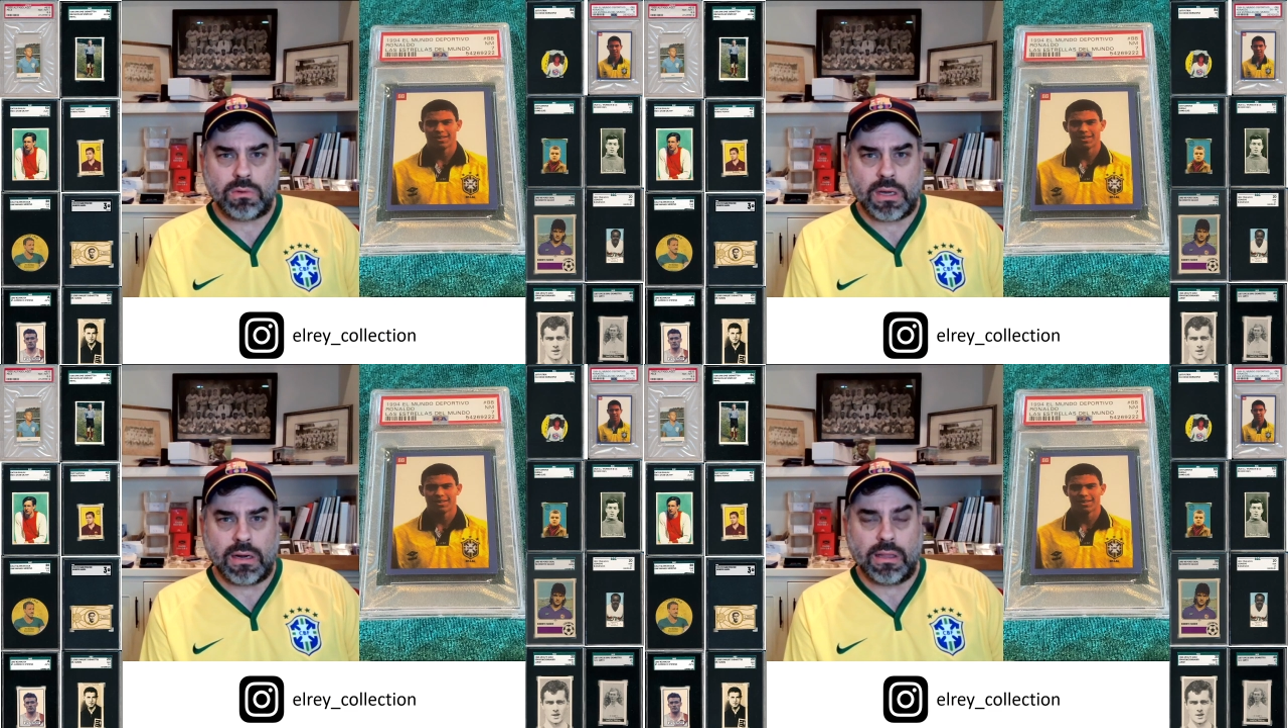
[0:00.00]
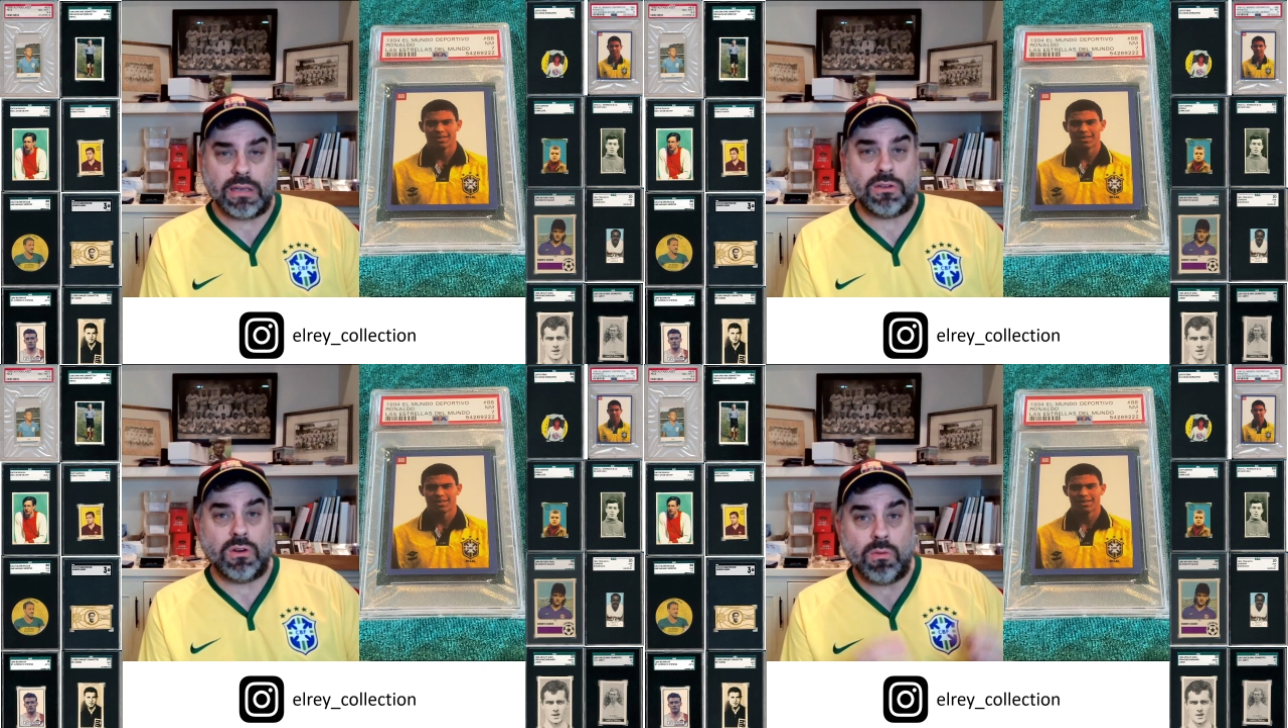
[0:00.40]
kind of
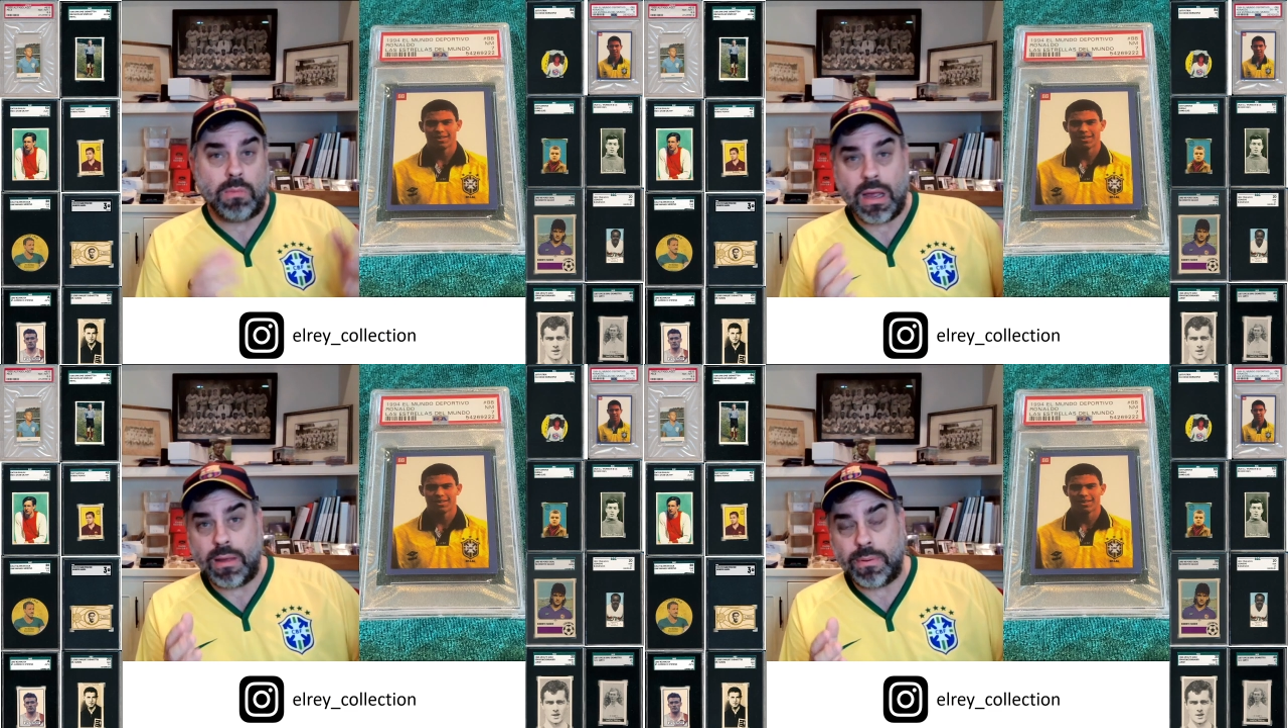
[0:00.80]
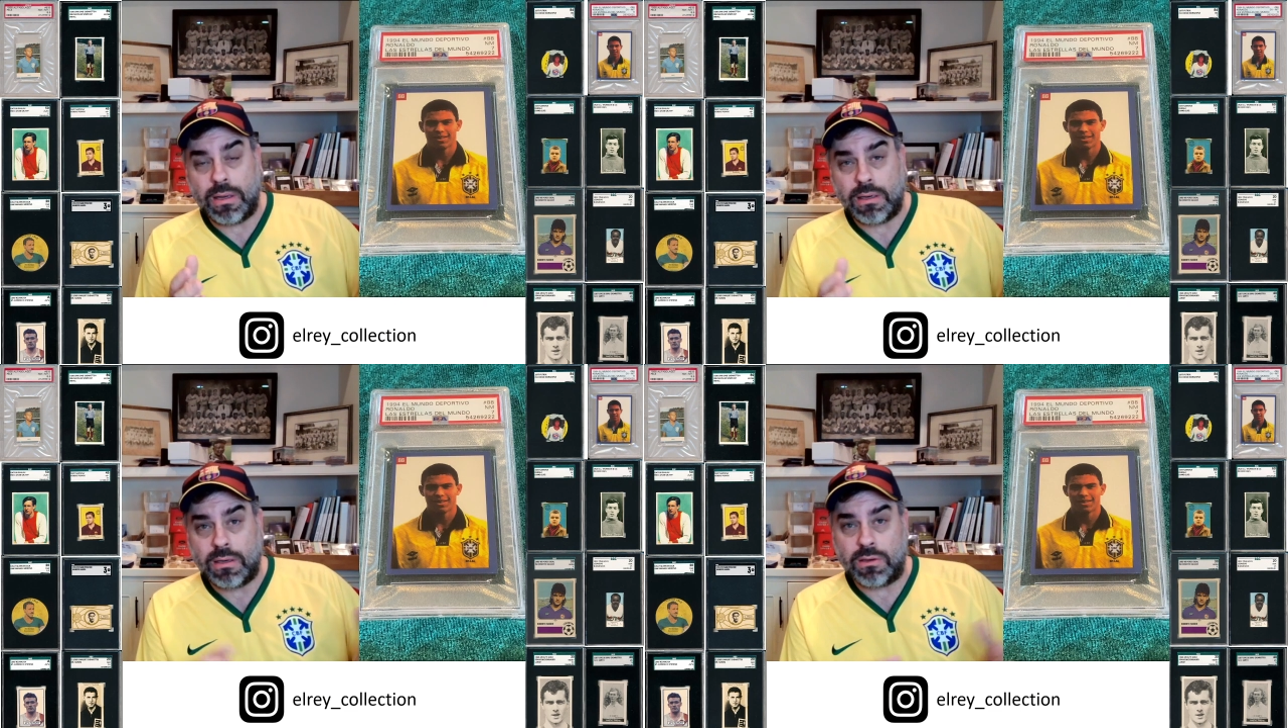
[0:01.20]
let you know my
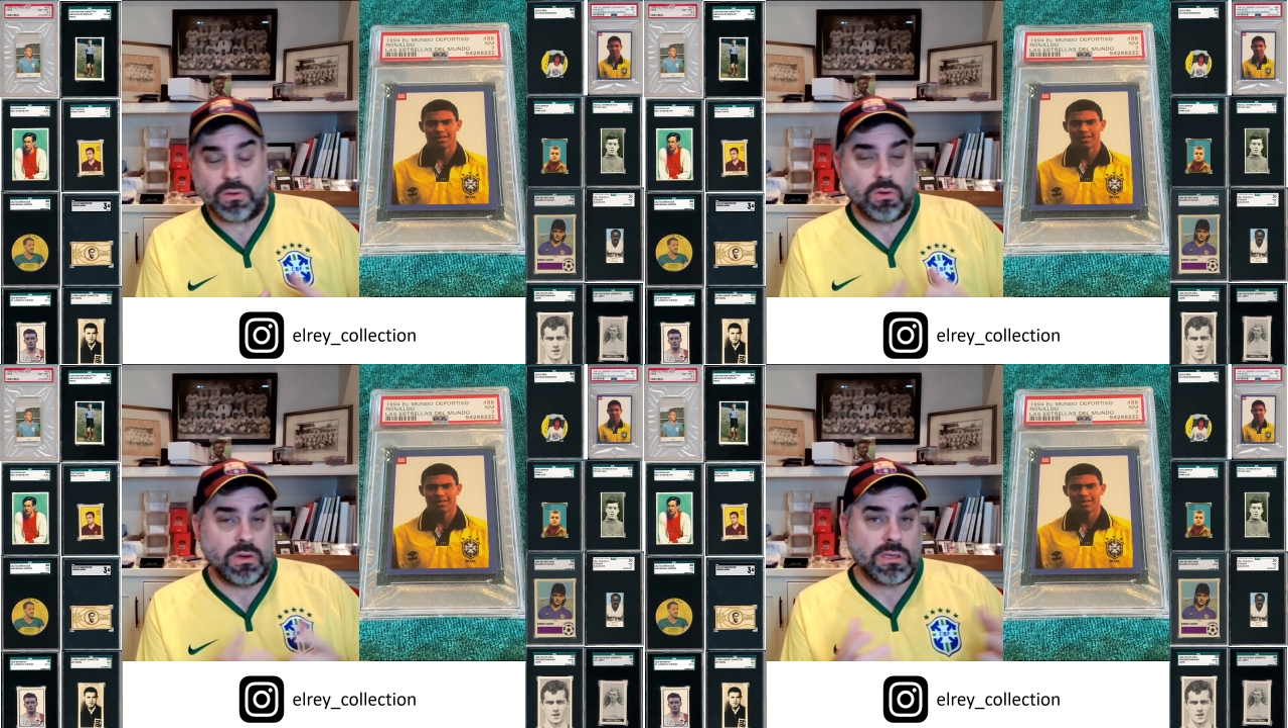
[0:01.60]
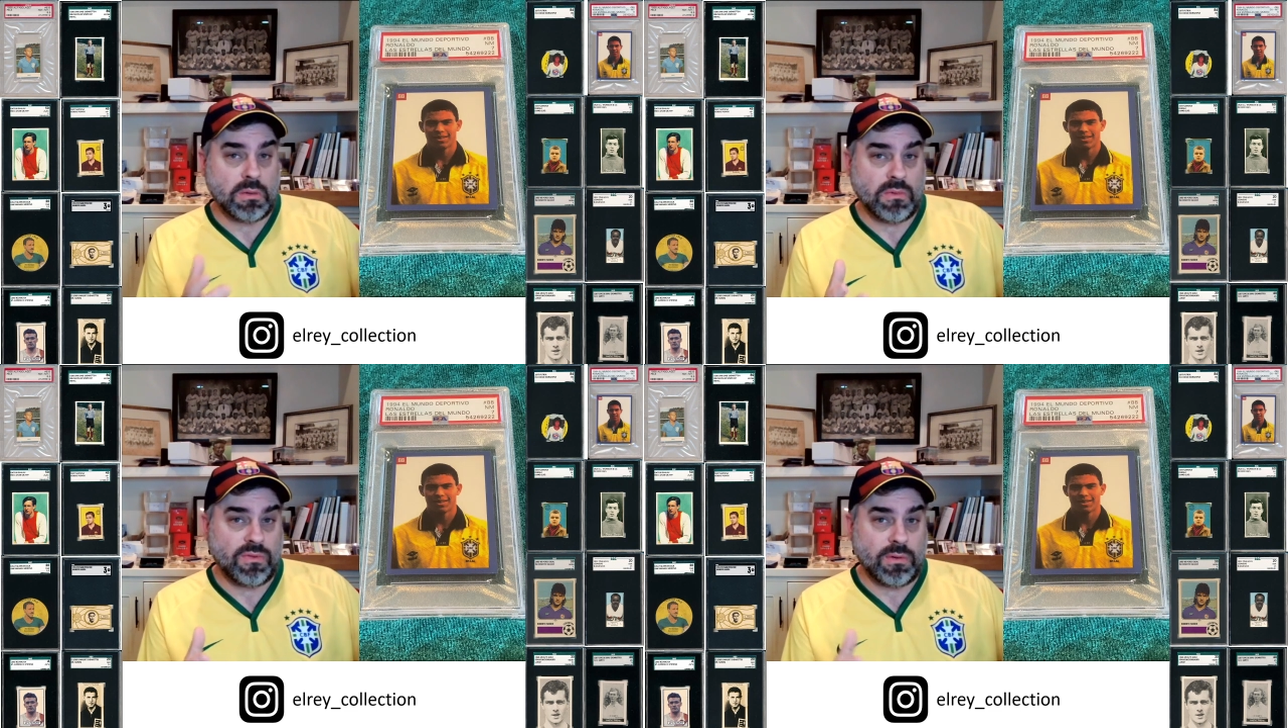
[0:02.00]
opinion, show you
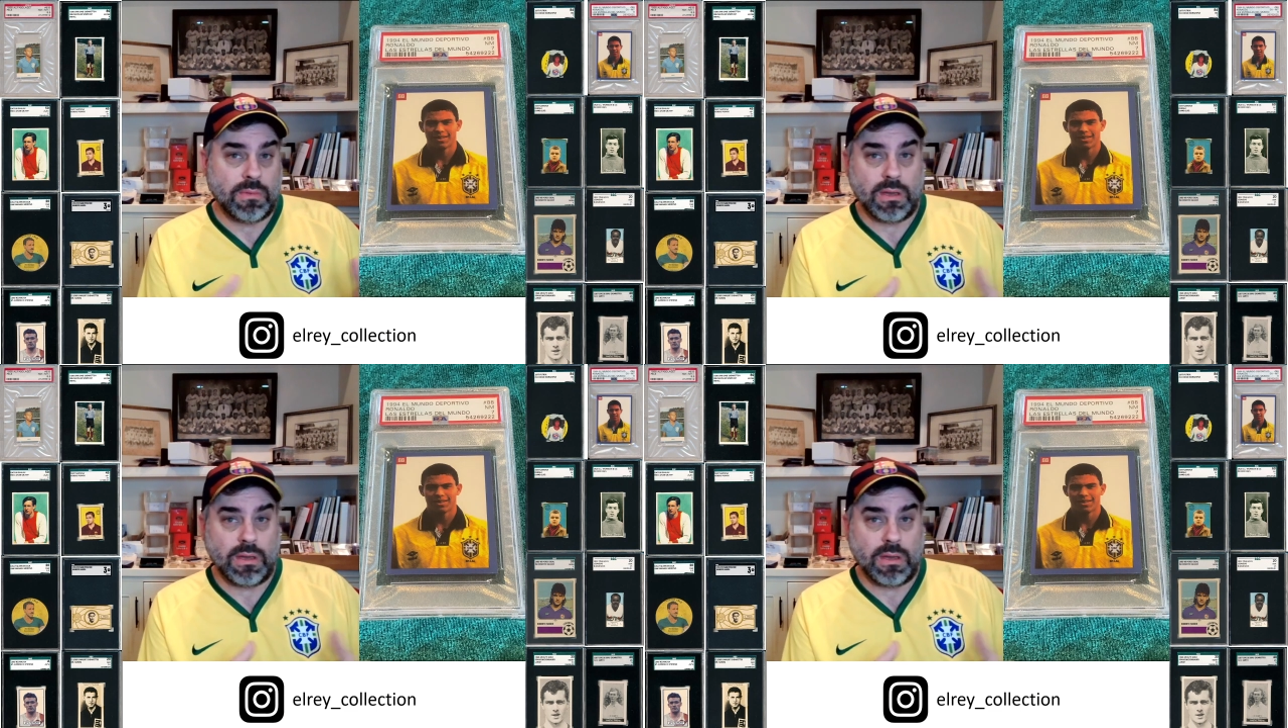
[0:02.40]
some of them,